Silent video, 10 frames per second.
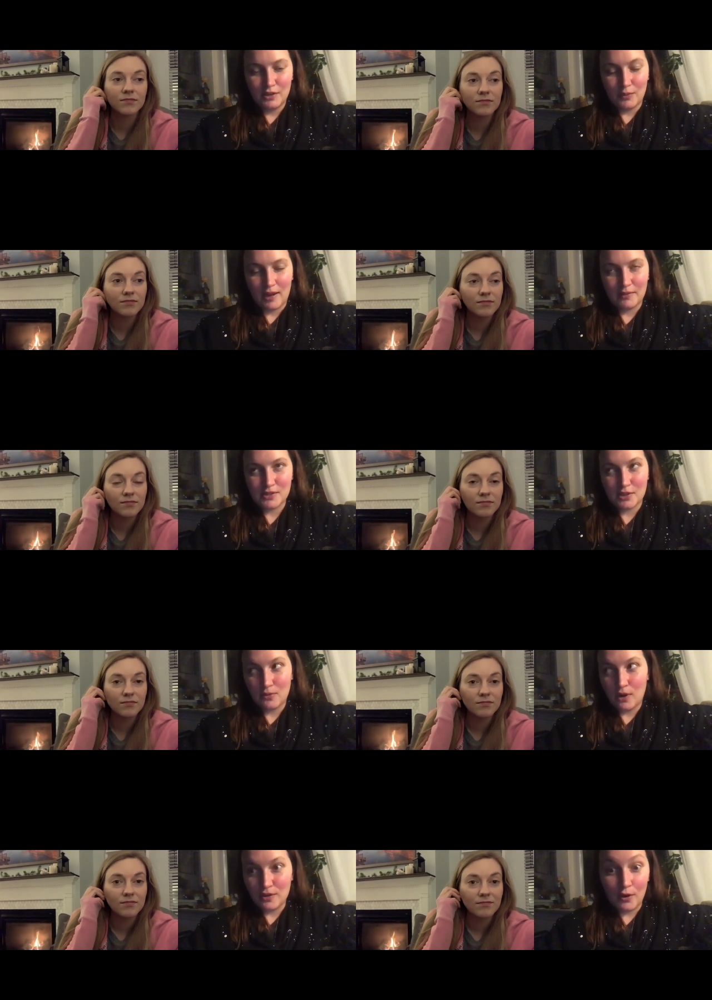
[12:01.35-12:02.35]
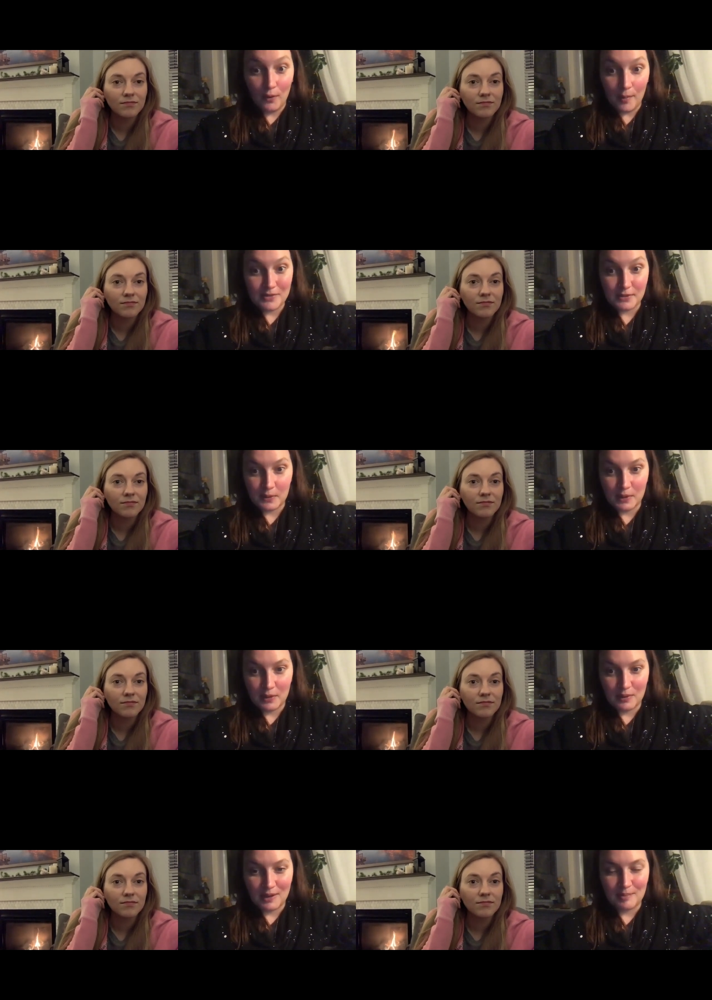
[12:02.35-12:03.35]
Speaker 1: the writing was on the wall the whole episode
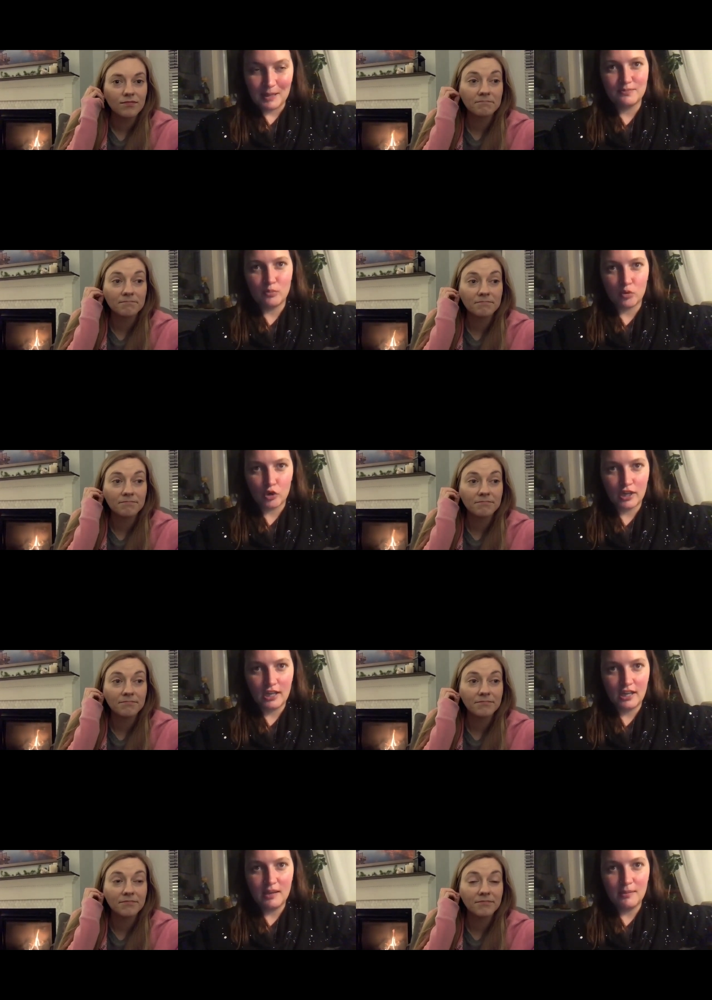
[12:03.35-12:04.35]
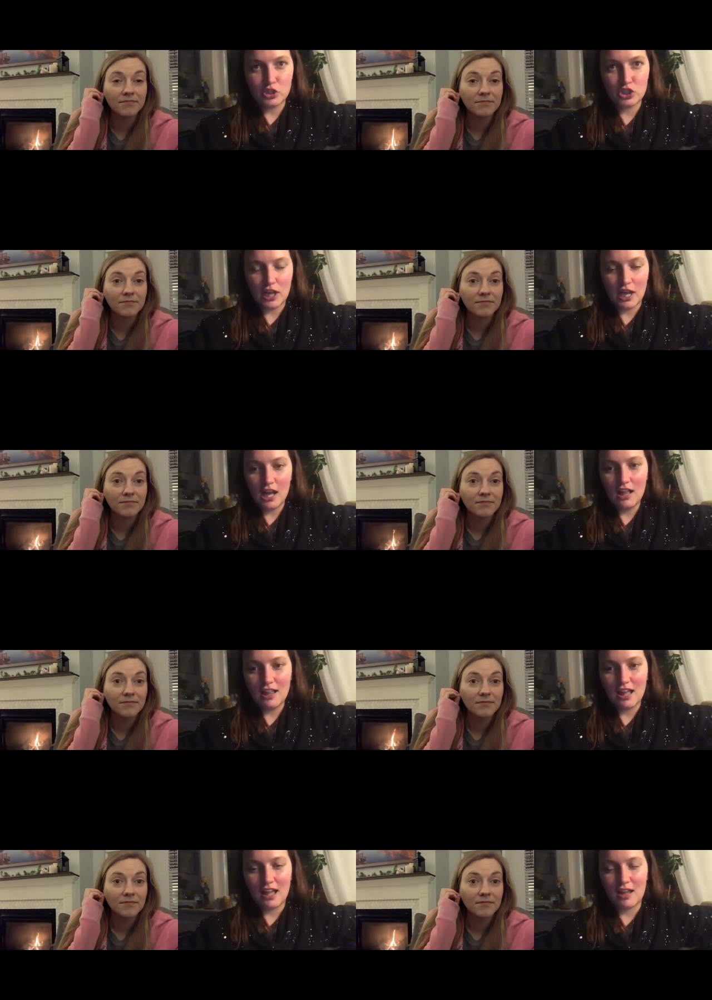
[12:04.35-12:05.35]
anyway. But Bri, Michelle,
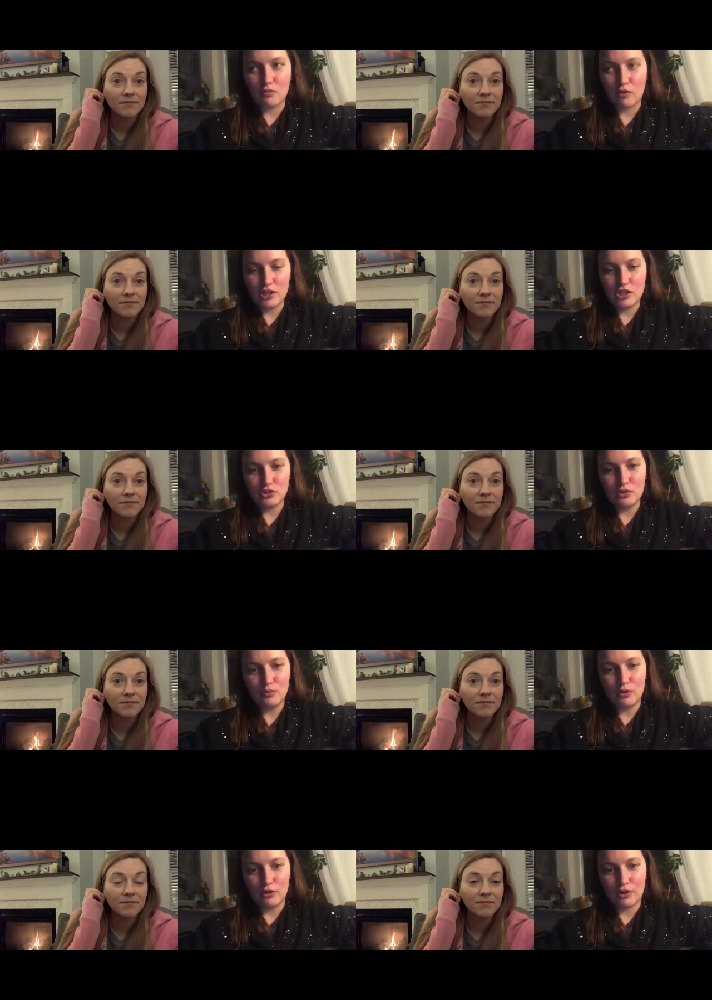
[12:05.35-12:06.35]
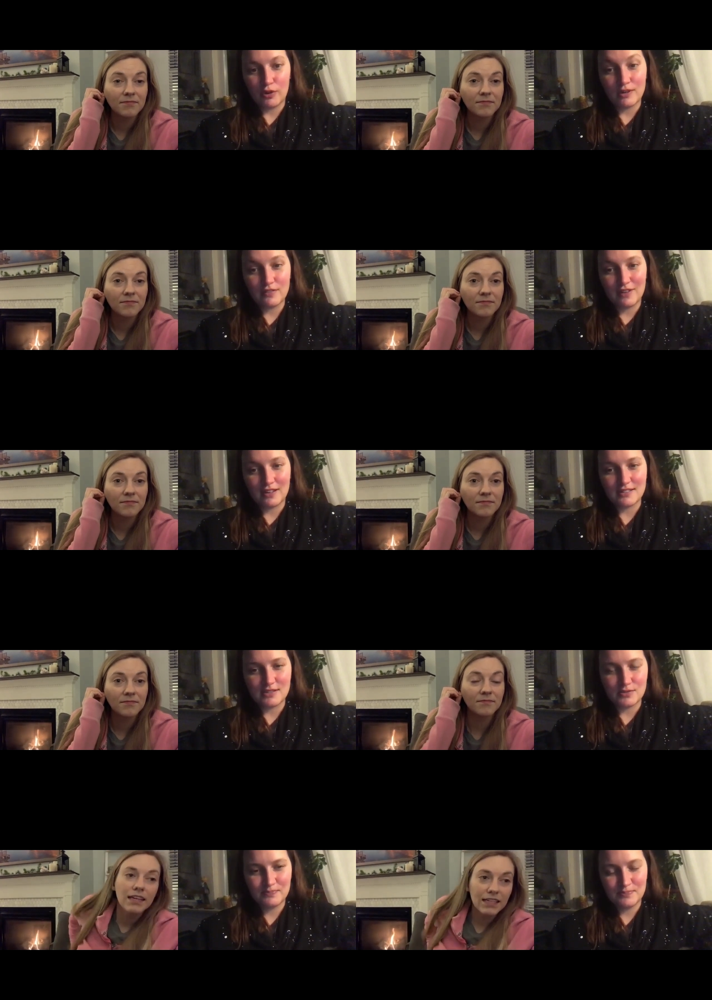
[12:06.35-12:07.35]
and Rachael will go on to Fantasy
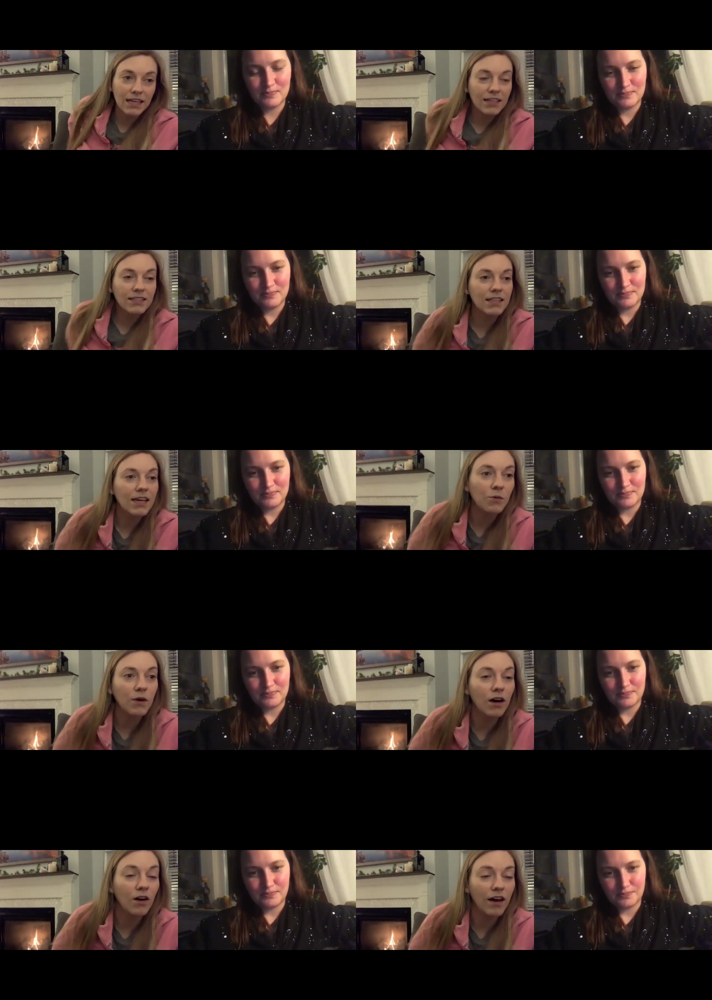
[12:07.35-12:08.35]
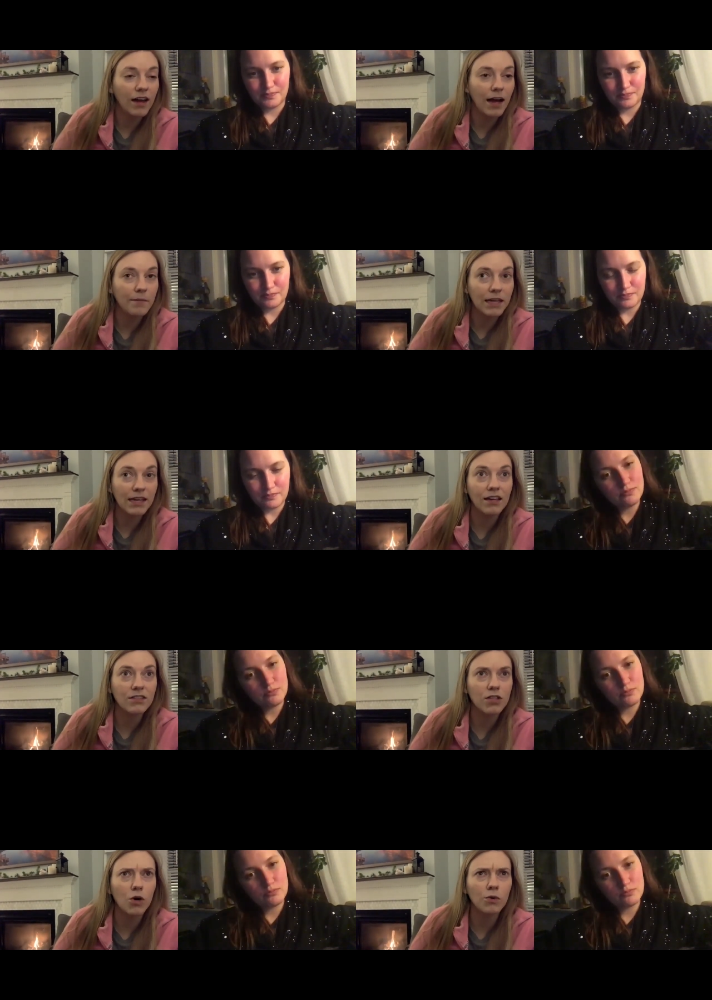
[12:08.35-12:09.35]
Suite.
Speaker 2: Yes, they will. And I mean,
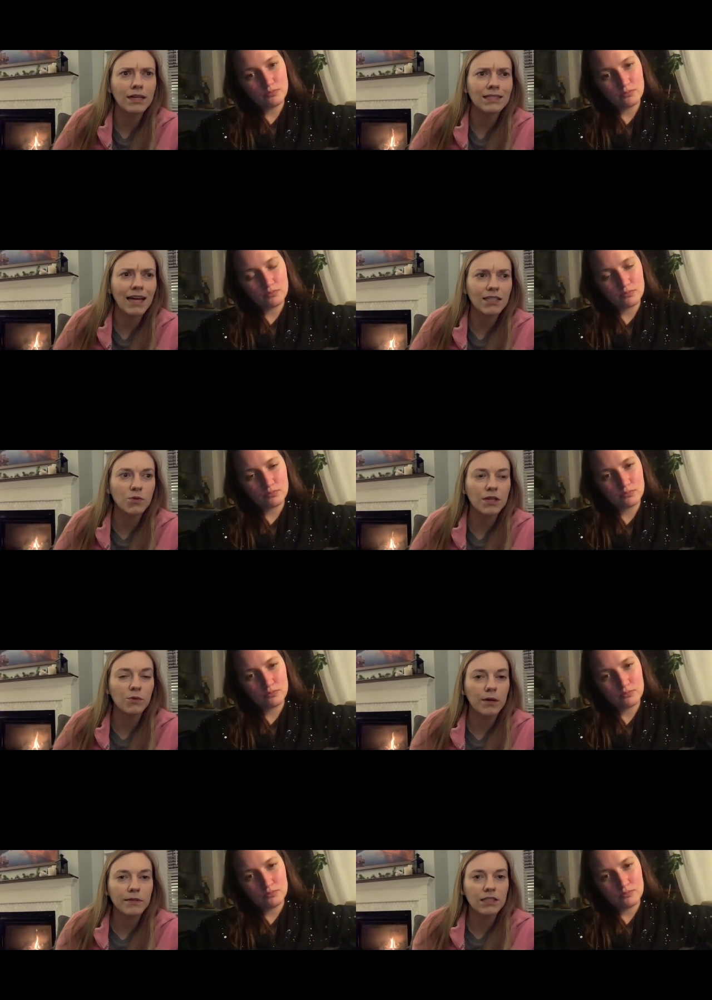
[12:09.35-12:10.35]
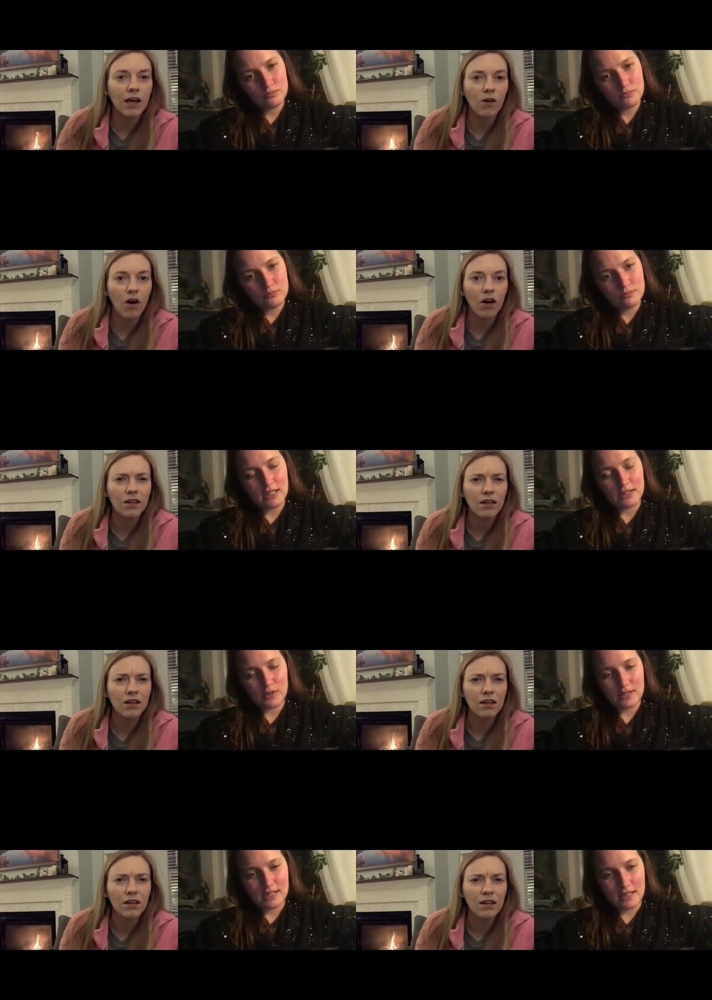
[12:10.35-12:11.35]
so is next week
Speaker 1: Women Tell All? That's what
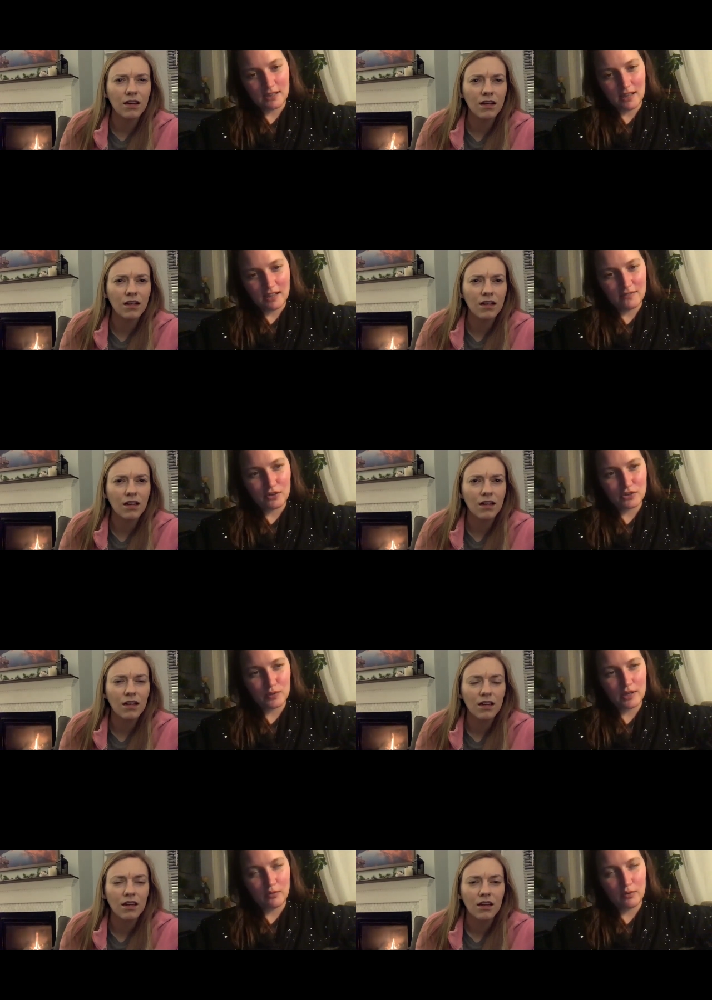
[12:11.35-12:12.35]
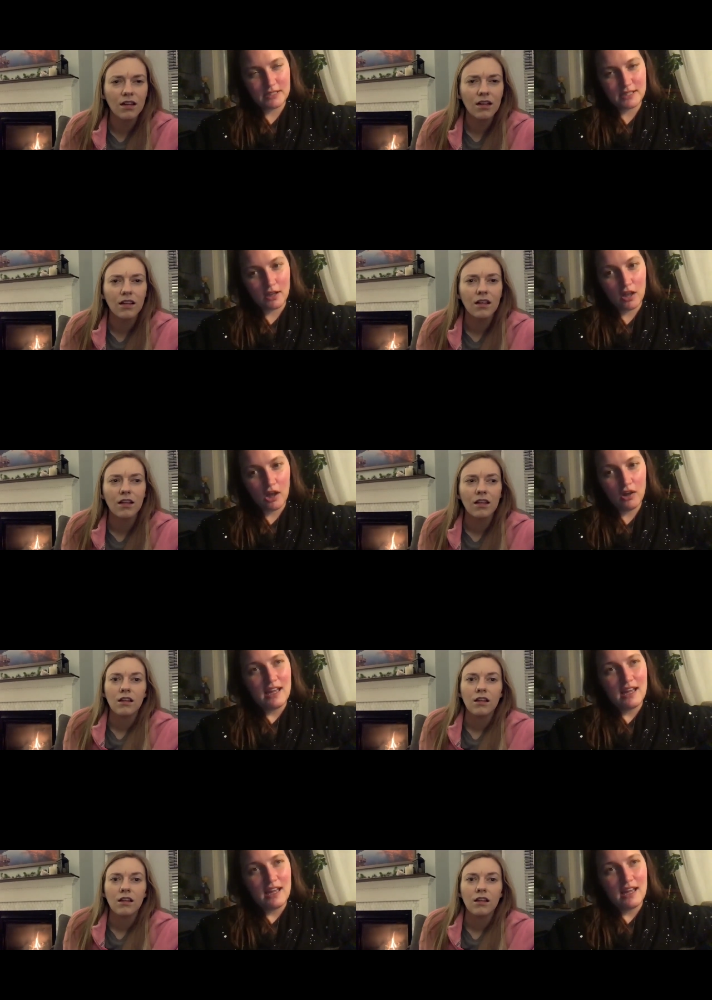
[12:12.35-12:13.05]
it sounded like. First we get a Women Tell All,